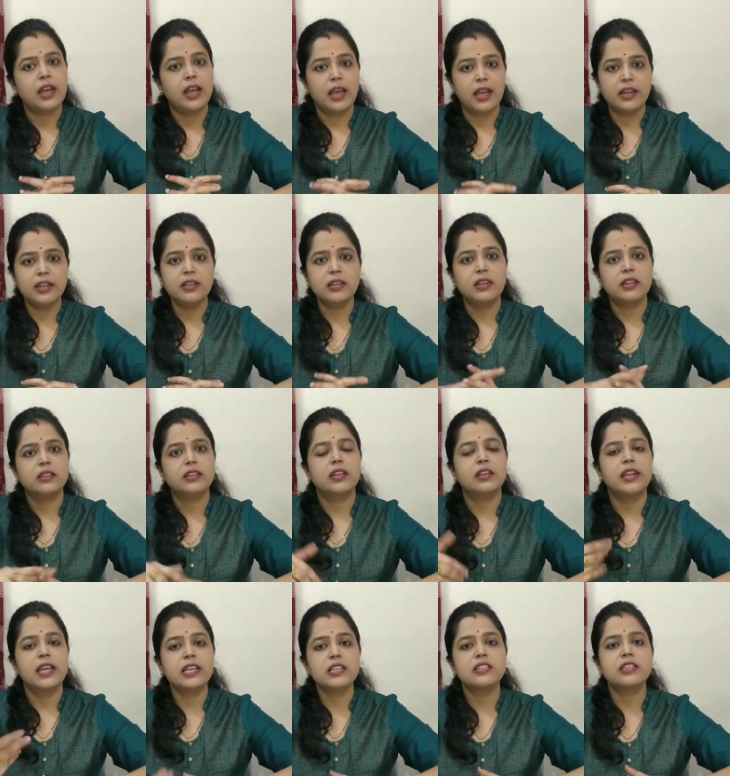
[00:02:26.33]
And the
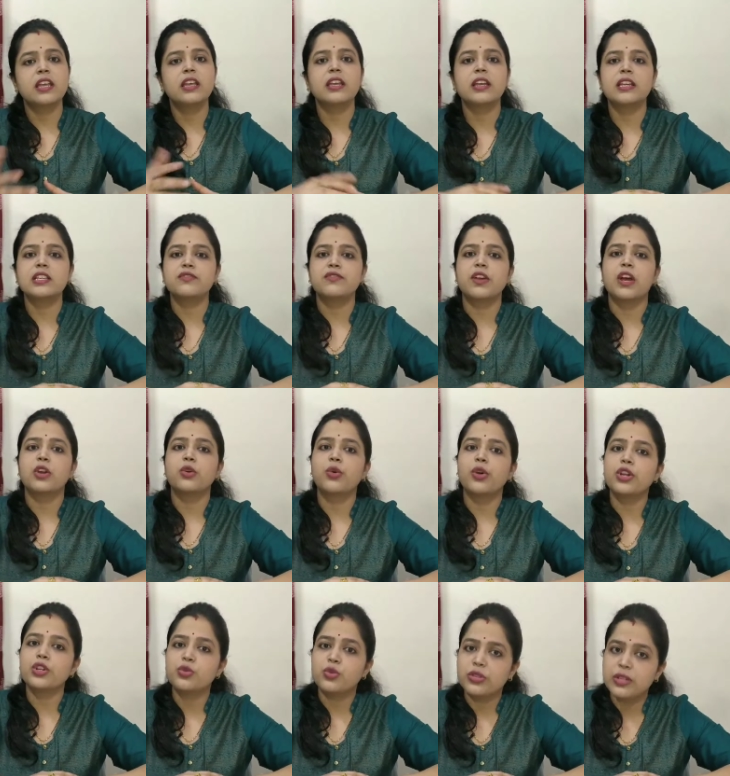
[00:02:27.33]
next thing is, we are
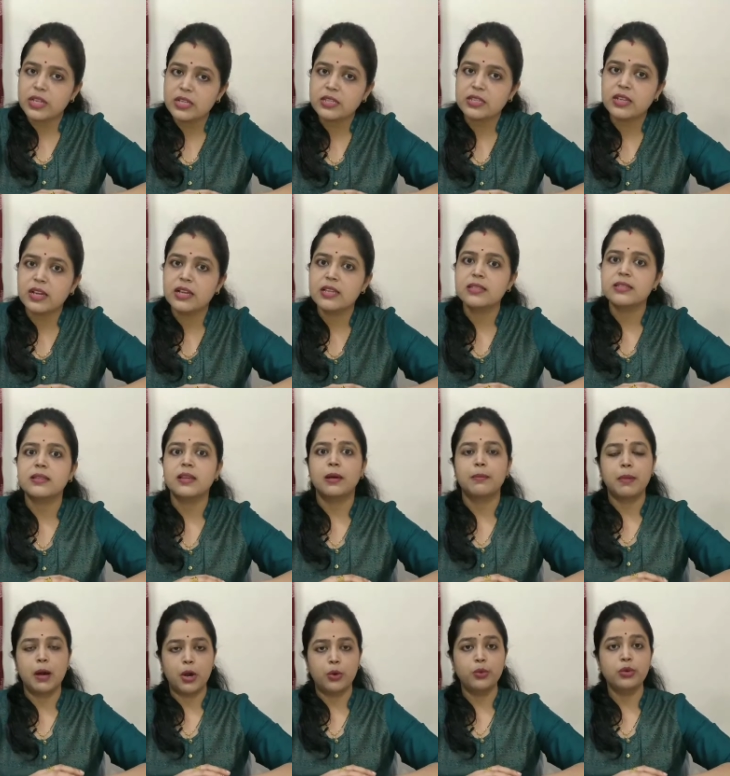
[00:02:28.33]
going to discuss
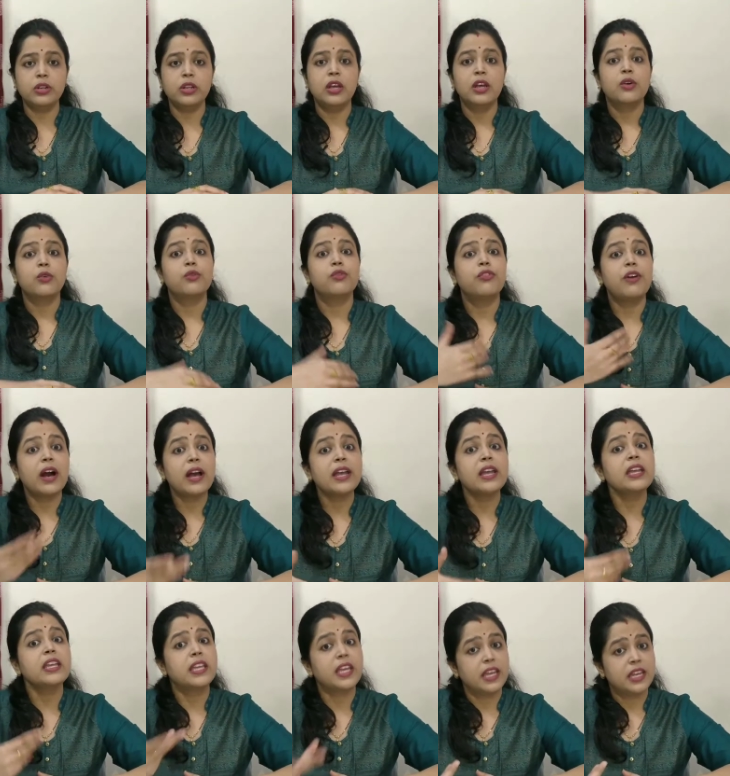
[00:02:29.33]
about
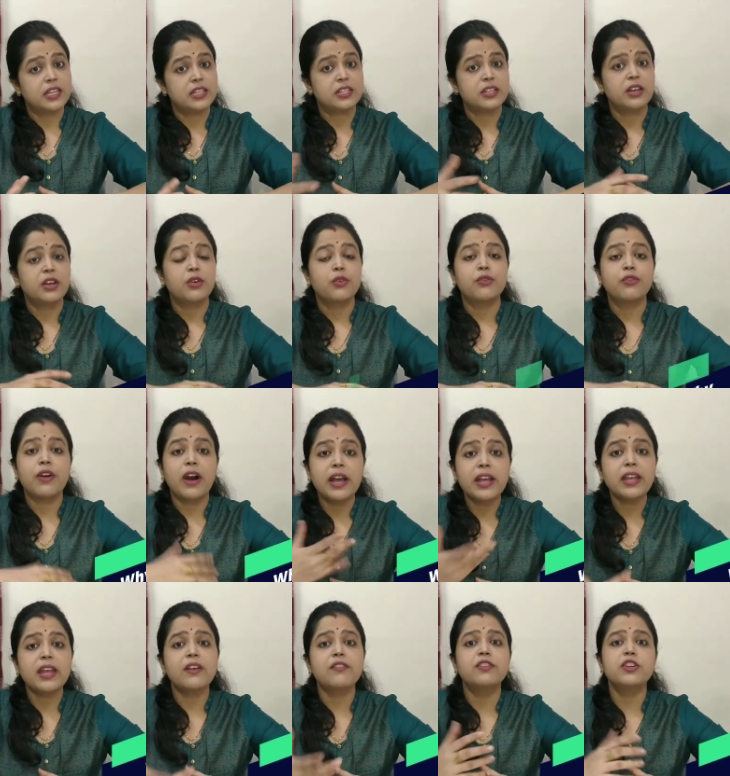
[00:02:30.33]
why GATE,
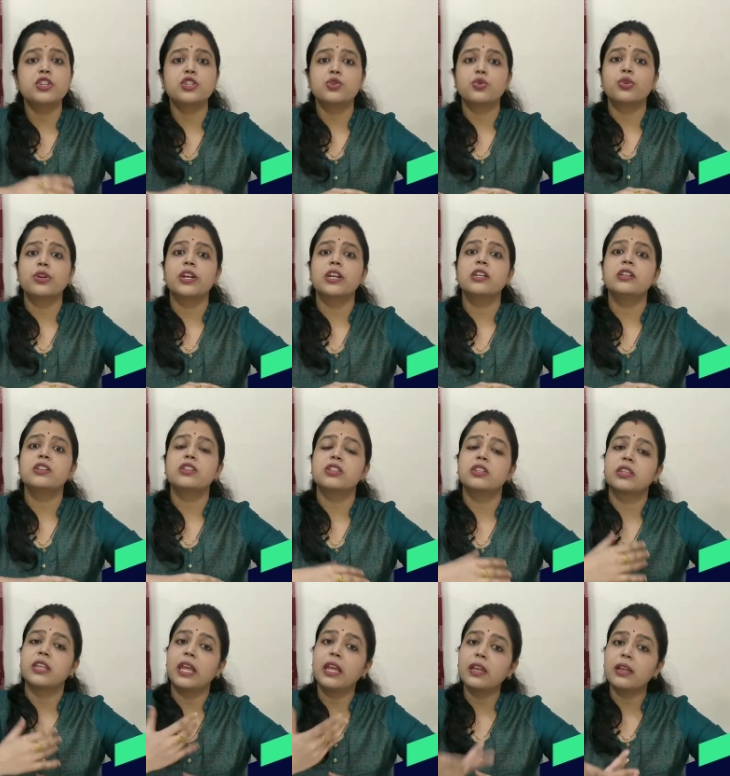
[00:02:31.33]
why every student
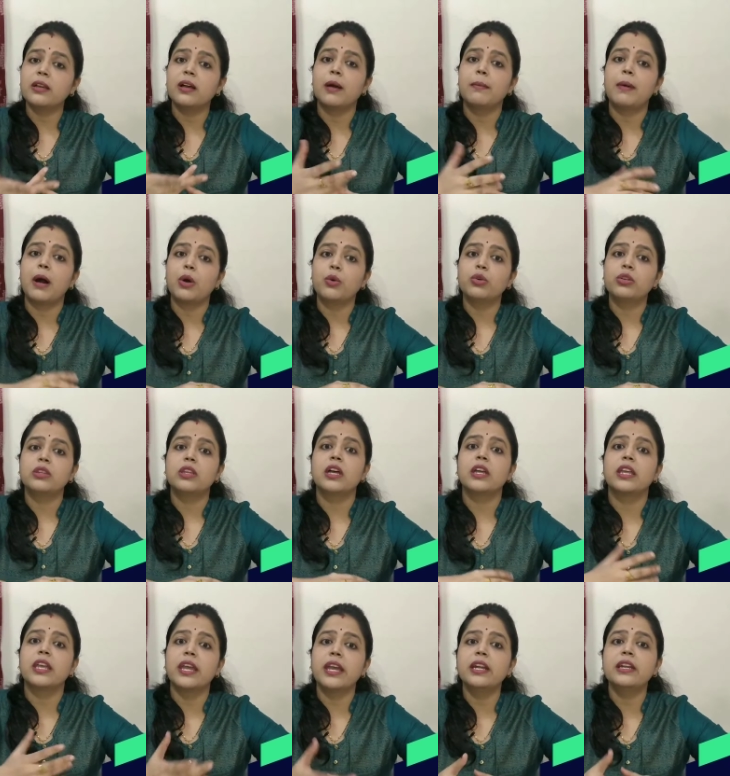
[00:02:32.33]
think about the
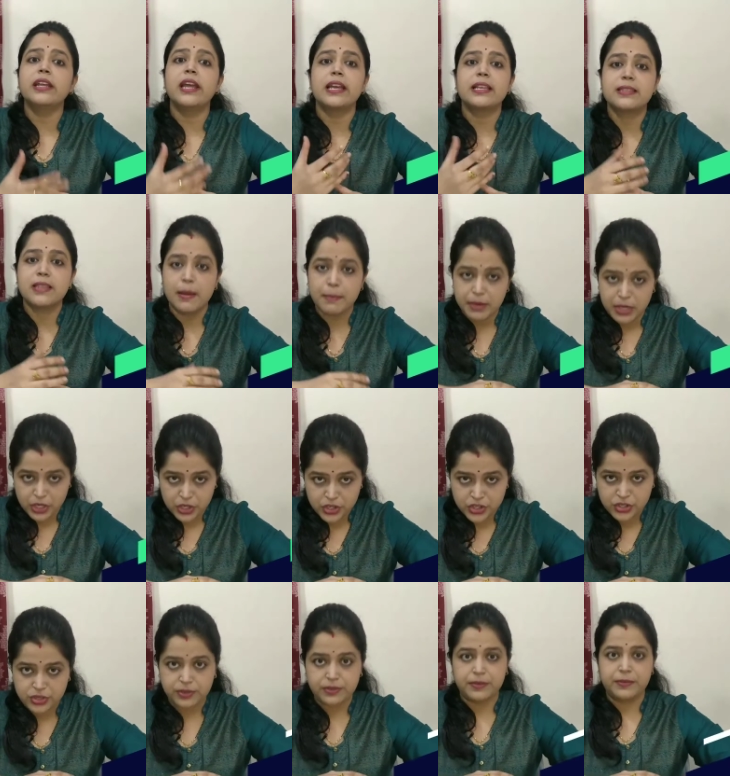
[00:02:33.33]
GATE
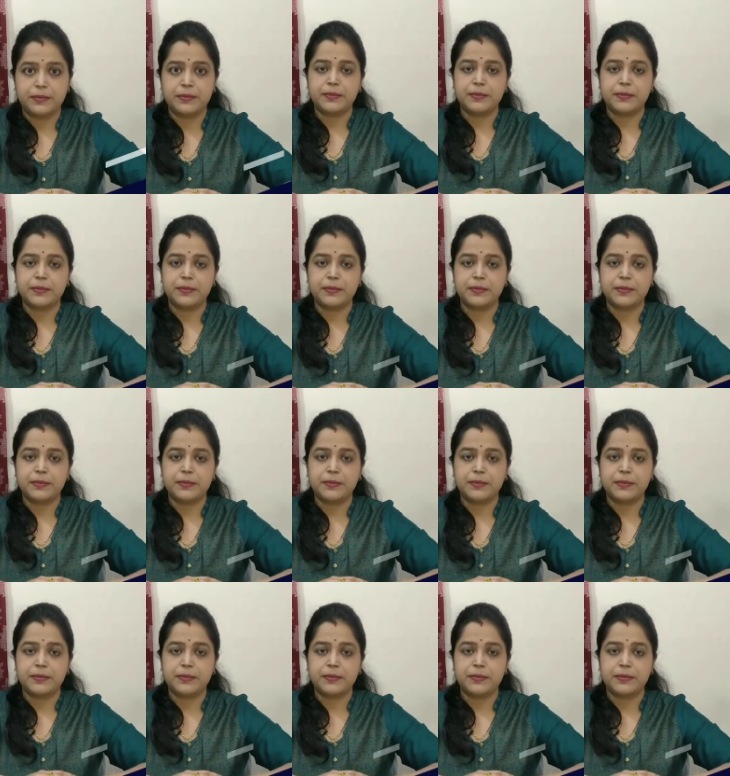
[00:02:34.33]
examination.